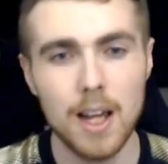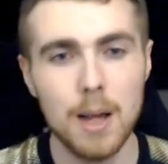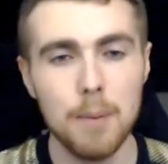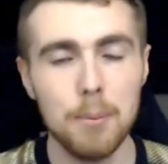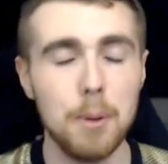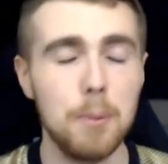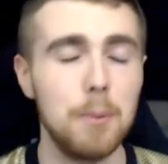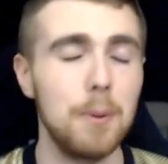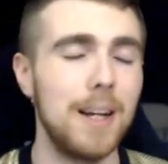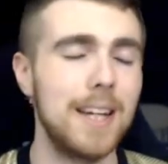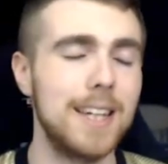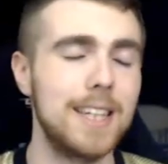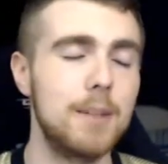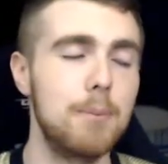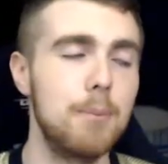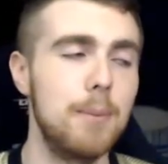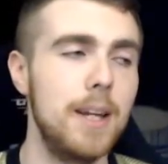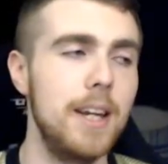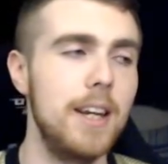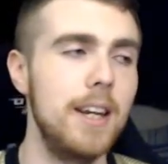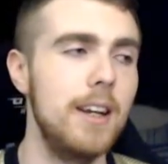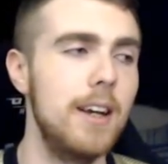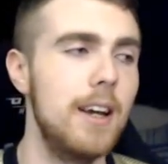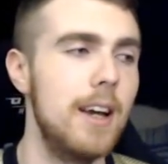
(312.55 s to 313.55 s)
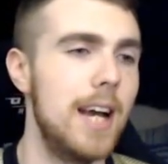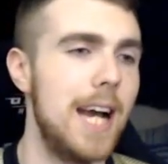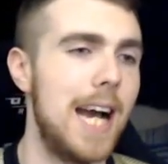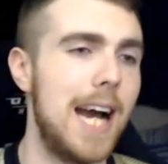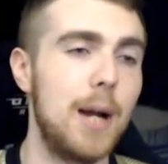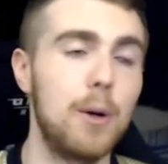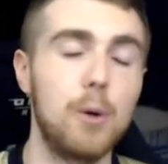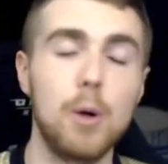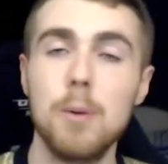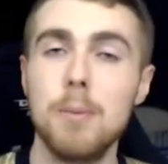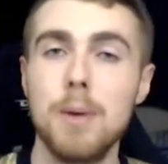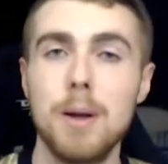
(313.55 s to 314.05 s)
People ask me,
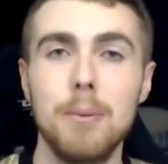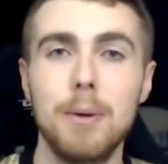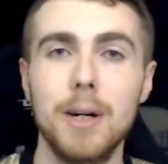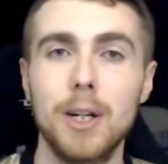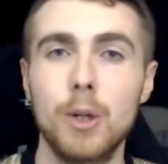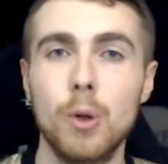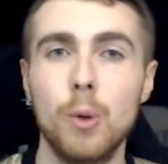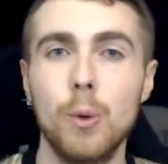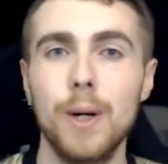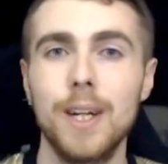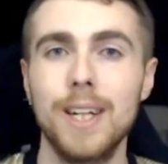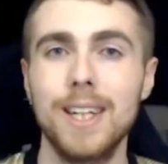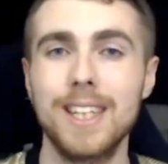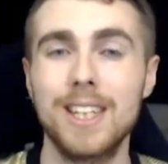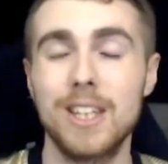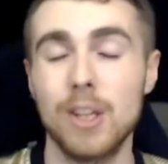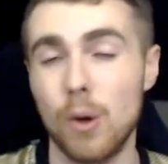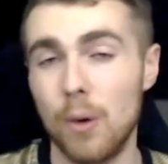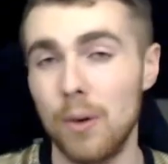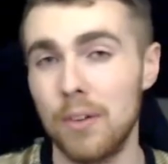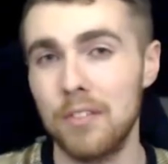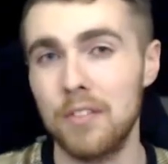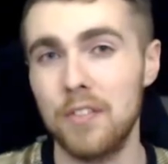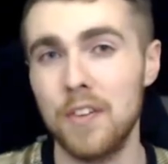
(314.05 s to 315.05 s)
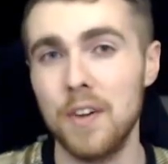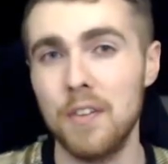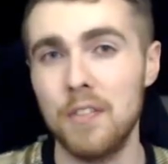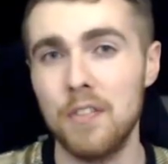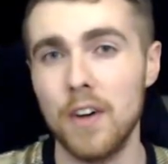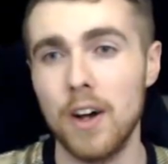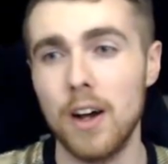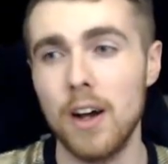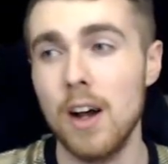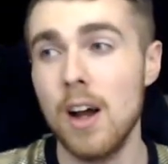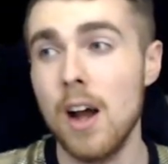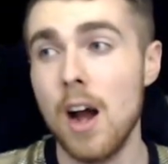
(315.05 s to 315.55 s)
how do I make my coins on
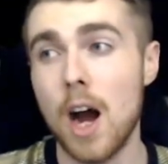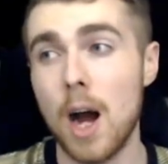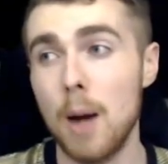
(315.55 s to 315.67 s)
FIFA?